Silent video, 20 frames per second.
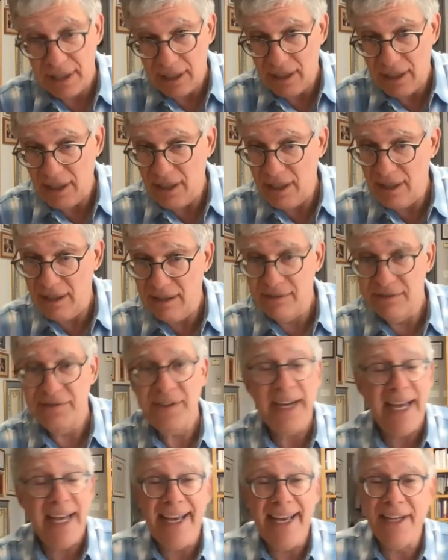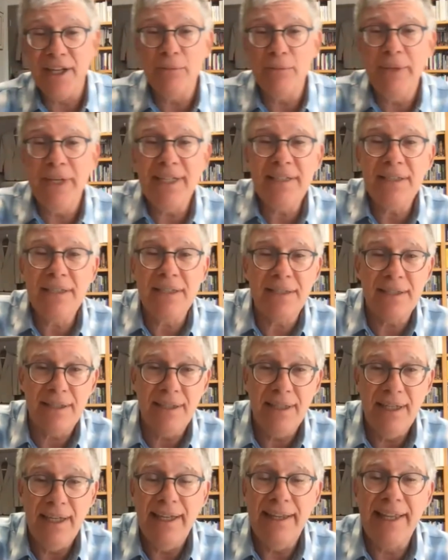of enemies
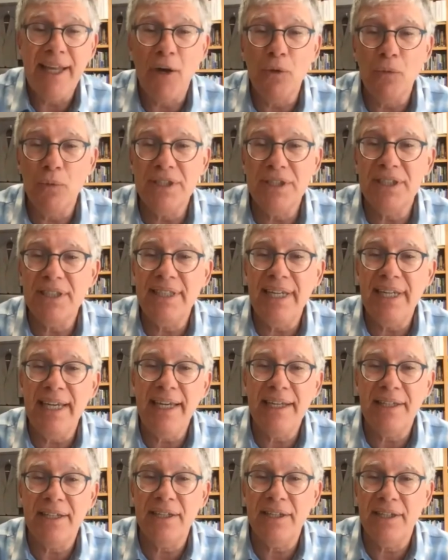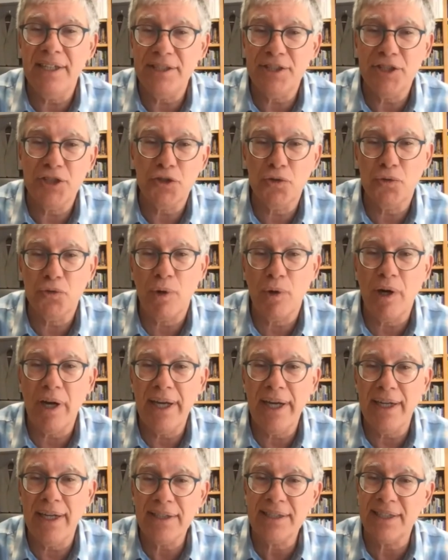that would seek to destroy
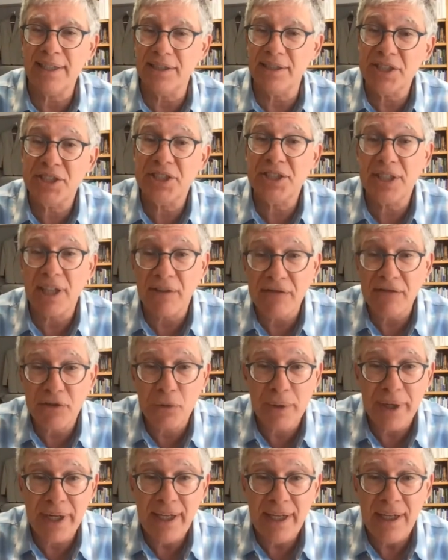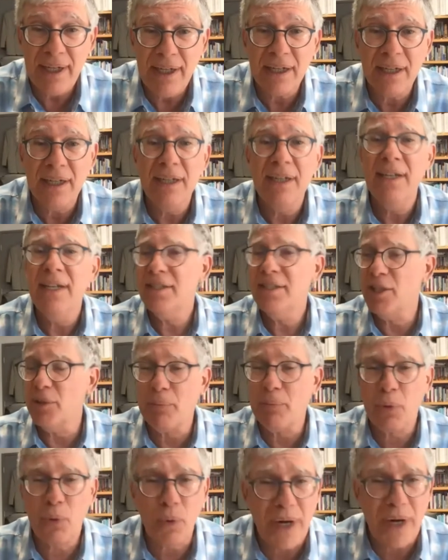us, and suffering,
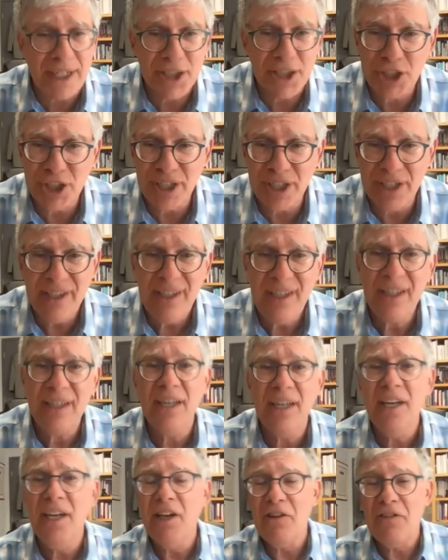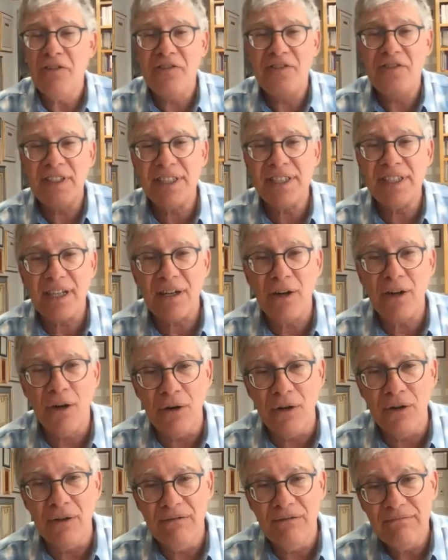depression,
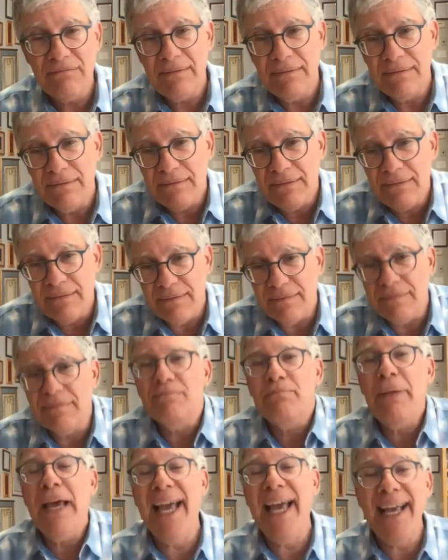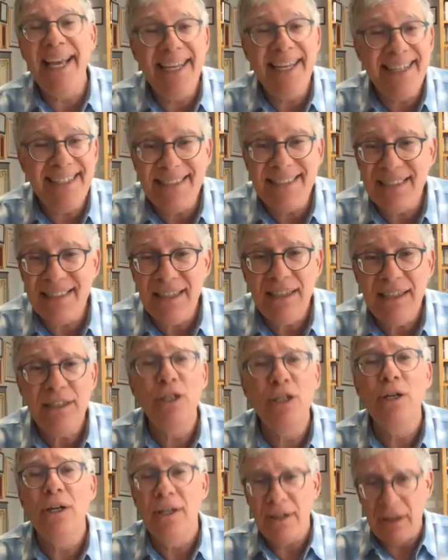physical pain
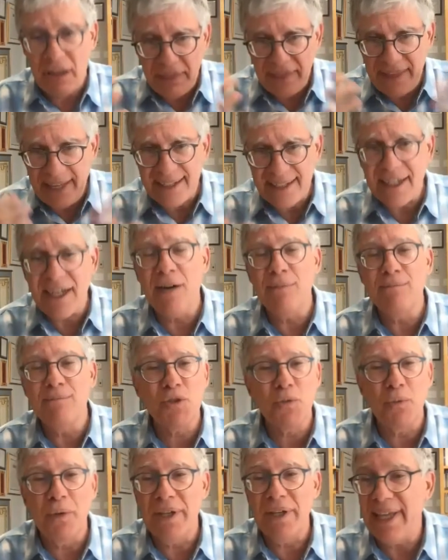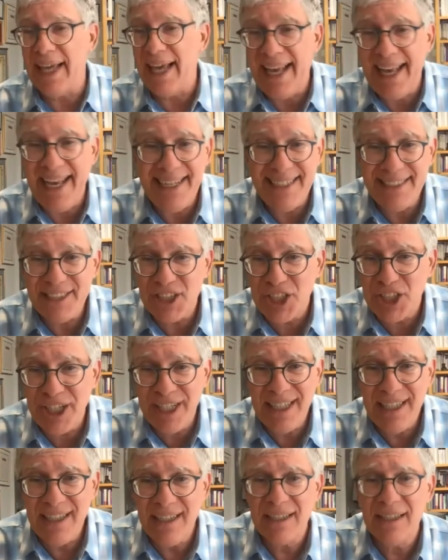that comes with
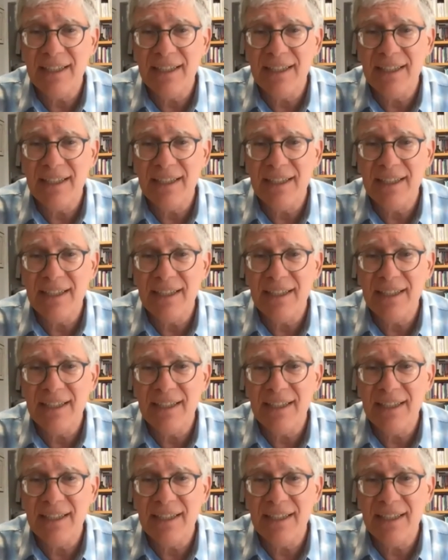aging,